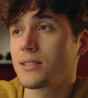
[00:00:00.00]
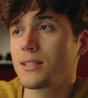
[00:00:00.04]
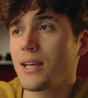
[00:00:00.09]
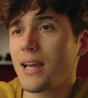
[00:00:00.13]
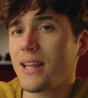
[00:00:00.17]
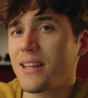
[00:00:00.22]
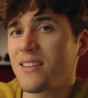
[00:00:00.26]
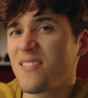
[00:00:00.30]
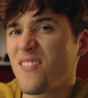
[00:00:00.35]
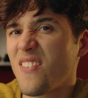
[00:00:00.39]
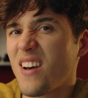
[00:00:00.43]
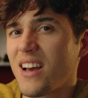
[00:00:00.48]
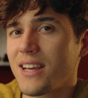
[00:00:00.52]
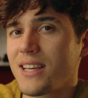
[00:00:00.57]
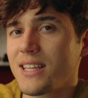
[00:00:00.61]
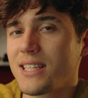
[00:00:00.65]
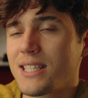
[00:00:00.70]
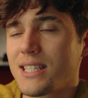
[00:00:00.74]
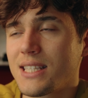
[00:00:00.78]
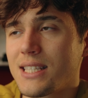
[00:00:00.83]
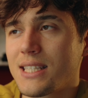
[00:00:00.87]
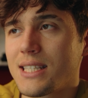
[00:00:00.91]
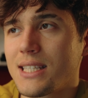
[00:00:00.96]

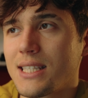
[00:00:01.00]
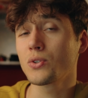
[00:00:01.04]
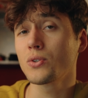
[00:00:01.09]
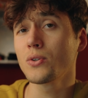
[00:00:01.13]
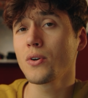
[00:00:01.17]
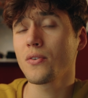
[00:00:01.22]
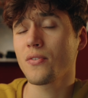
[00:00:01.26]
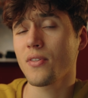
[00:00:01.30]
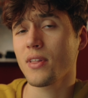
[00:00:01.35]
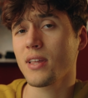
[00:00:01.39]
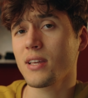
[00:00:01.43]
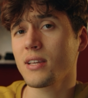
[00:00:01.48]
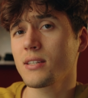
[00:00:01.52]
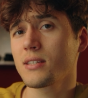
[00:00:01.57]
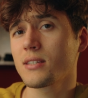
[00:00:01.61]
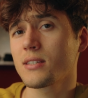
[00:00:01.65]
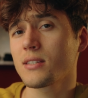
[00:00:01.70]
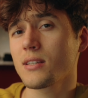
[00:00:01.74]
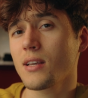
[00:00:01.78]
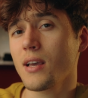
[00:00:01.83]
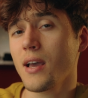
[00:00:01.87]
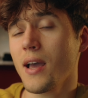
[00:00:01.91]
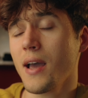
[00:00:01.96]
The truth
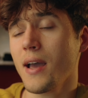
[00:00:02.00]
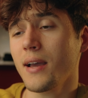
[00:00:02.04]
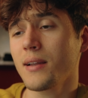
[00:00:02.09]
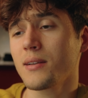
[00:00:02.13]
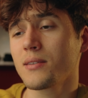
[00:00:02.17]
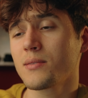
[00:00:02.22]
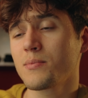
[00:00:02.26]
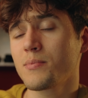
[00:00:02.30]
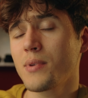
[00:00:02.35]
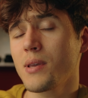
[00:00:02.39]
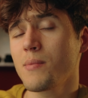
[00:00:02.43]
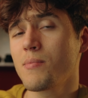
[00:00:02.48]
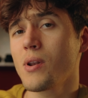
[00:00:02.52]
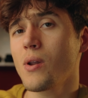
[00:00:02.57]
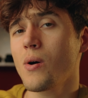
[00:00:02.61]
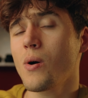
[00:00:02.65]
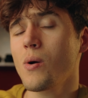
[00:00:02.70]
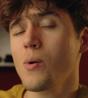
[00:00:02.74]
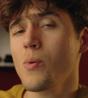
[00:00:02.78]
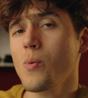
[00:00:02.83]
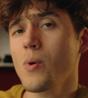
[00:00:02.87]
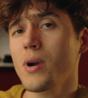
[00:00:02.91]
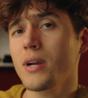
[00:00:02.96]
is, and
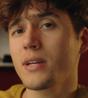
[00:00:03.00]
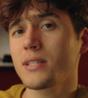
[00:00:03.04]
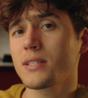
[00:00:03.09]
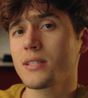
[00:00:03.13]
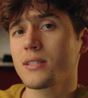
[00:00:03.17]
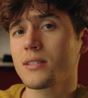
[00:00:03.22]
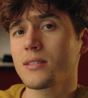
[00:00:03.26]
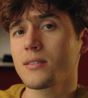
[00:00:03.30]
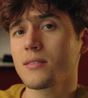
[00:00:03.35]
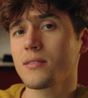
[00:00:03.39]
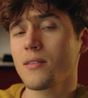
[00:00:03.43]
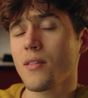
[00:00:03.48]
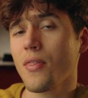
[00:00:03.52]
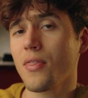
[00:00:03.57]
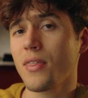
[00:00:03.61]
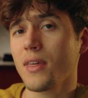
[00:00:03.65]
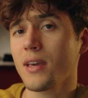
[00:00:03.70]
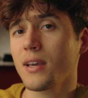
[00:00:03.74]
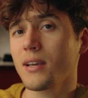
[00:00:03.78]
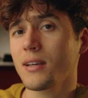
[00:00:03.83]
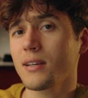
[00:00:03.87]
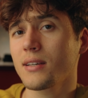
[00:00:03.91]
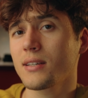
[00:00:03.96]
people always
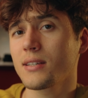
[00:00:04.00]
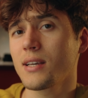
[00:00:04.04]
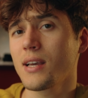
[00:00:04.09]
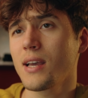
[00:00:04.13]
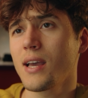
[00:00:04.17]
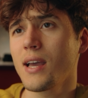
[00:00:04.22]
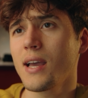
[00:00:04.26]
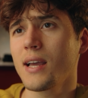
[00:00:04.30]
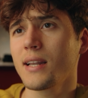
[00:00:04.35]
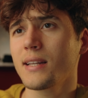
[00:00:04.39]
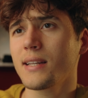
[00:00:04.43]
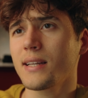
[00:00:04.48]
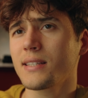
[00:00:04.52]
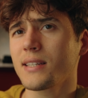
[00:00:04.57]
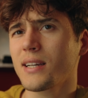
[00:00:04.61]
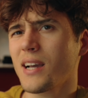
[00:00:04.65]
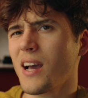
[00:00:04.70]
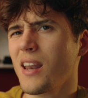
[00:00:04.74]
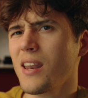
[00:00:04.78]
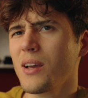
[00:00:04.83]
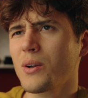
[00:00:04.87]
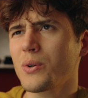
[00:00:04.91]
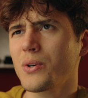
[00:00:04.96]
think
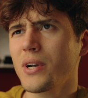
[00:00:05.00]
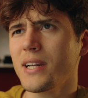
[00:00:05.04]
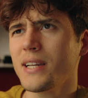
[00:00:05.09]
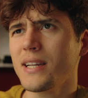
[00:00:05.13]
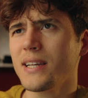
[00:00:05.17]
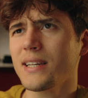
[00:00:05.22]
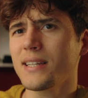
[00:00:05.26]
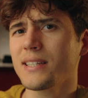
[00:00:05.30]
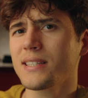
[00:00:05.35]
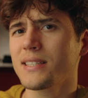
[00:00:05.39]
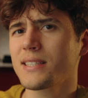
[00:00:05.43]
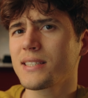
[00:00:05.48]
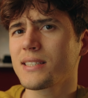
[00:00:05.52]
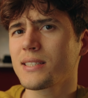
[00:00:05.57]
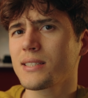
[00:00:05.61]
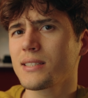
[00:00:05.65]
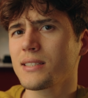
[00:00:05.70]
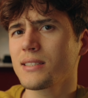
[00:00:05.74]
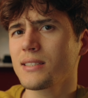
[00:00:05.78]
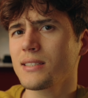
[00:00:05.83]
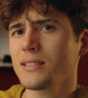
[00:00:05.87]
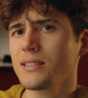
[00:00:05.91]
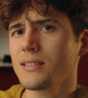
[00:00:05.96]
that the color grading
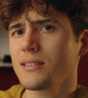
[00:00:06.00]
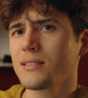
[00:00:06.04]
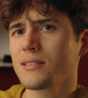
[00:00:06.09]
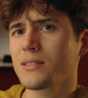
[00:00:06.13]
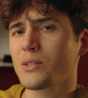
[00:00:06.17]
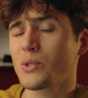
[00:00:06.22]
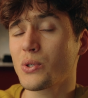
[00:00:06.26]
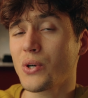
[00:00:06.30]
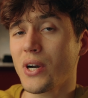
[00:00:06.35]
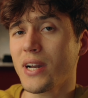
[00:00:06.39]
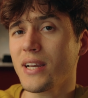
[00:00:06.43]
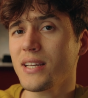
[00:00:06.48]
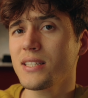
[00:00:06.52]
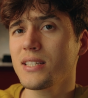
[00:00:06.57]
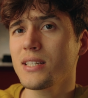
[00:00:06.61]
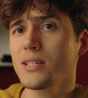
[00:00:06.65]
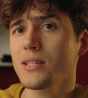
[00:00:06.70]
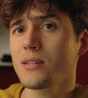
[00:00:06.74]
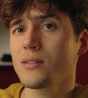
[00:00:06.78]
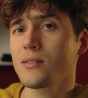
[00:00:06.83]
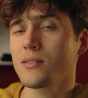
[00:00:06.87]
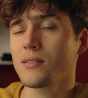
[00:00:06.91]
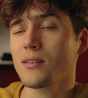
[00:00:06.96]
is
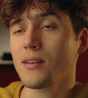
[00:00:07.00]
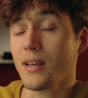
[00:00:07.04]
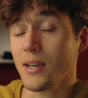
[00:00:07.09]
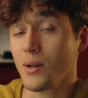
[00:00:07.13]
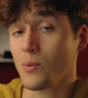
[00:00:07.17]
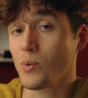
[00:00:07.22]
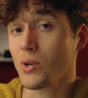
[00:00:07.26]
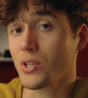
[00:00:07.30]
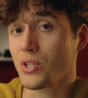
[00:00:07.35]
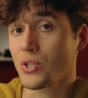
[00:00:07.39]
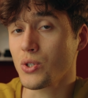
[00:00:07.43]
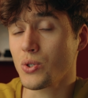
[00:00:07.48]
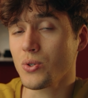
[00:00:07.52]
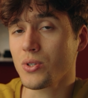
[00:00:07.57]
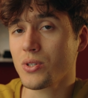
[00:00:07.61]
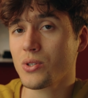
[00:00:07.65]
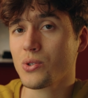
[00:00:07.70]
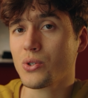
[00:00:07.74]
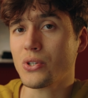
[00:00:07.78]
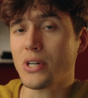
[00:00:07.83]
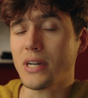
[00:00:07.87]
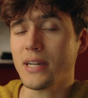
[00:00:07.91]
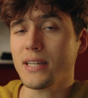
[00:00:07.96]
crazy, like what you
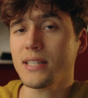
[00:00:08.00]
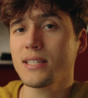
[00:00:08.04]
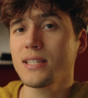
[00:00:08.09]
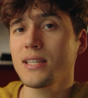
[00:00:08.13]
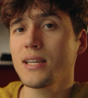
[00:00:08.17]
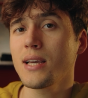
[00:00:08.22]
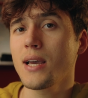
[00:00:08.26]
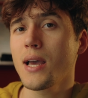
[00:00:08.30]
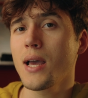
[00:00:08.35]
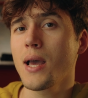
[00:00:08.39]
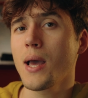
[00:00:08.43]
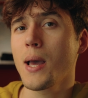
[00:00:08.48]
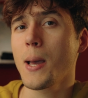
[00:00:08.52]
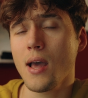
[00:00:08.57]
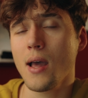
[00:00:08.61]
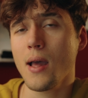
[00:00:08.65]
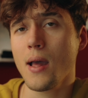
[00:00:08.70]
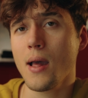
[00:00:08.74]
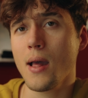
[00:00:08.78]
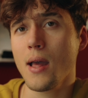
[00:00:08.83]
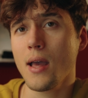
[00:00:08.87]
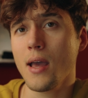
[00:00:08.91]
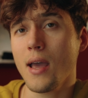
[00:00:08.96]
do is crazy,
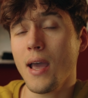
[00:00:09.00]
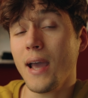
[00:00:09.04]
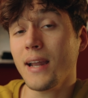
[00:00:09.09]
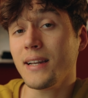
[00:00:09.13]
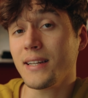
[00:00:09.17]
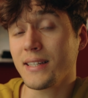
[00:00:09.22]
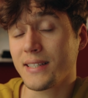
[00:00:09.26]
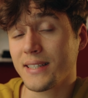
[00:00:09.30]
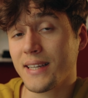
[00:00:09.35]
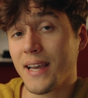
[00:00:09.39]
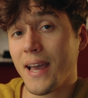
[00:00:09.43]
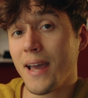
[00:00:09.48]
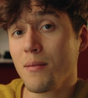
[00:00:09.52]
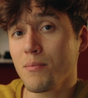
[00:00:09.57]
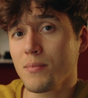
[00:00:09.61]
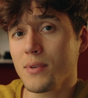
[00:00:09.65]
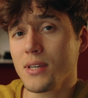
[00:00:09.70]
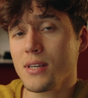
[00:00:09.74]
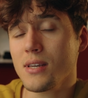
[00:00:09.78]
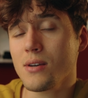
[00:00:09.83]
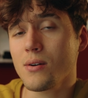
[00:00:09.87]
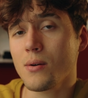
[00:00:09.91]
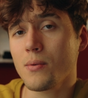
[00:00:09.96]
and it can
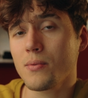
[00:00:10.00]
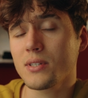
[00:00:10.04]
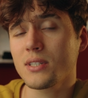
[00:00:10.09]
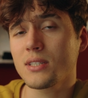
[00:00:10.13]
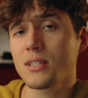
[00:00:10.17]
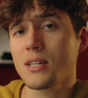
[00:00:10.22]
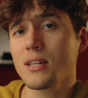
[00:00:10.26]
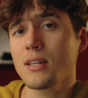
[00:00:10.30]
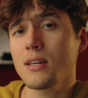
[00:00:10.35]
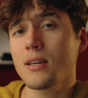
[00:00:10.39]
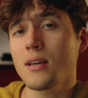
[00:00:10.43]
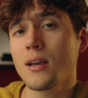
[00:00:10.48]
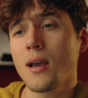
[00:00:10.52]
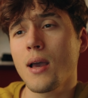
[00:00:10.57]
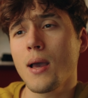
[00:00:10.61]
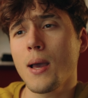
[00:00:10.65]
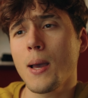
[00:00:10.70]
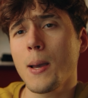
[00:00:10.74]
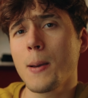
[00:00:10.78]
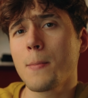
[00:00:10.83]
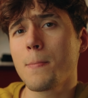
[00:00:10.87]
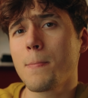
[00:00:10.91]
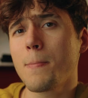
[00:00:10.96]
be, obviously,
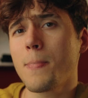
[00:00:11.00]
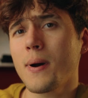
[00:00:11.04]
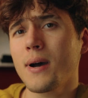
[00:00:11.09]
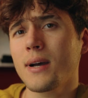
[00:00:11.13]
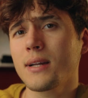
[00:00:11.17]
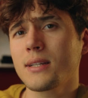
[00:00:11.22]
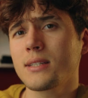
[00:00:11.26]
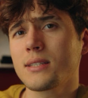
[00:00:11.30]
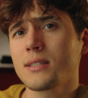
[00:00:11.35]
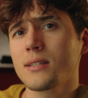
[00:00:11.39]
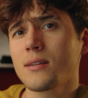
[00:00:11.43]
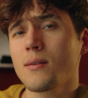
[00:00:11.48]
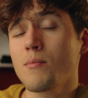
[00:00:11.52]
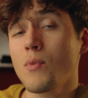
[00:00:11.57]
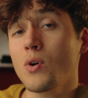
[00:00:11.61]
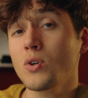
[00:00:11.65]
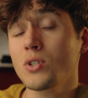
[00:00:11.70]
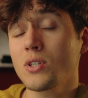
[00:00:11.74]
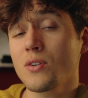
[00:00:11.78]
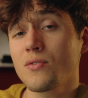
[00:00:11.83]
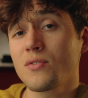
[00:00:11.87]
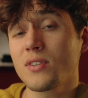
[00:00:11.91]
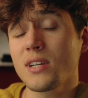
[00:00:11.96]
but
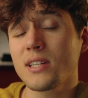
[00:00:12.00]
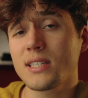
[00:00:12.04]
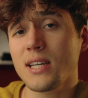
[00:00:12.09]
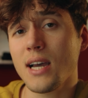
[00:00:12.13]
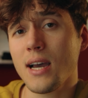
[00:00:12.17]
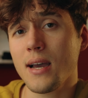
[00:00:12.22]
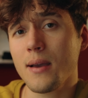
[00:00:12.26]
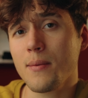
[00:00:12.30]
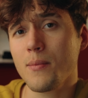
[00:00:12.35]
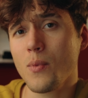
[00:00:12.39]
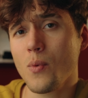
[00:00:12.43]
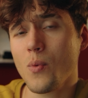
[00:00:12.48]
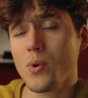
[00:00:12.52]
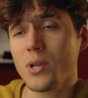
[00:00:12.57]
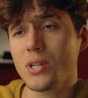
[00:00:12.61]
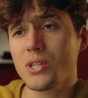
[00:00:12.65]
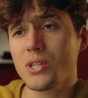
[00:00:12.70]
most of the time we